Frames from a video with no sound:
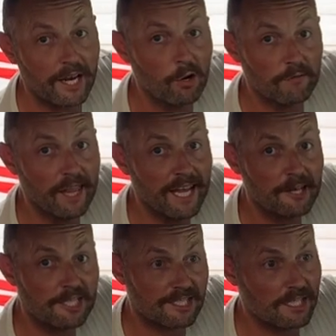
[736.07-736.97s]
over there
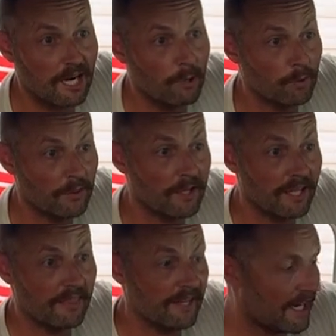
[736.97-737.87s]
to start with
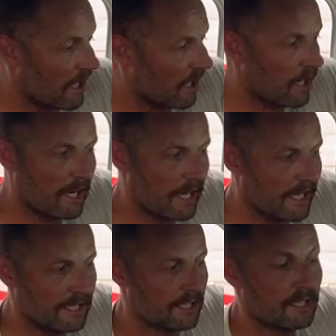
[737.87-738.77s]
and then
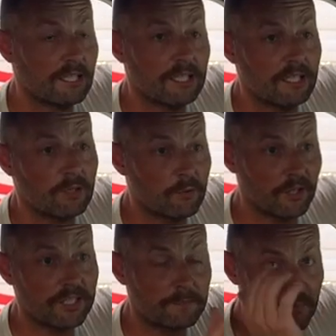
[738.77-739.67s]
aligned where
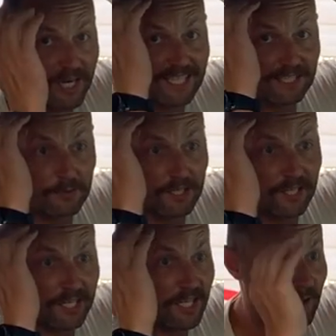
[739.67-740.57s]
these brackets were
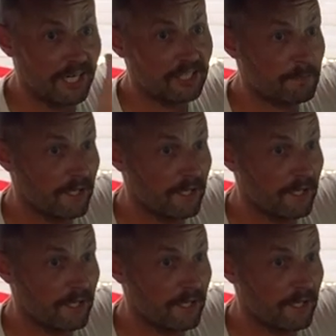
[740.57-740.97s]
going to go. I just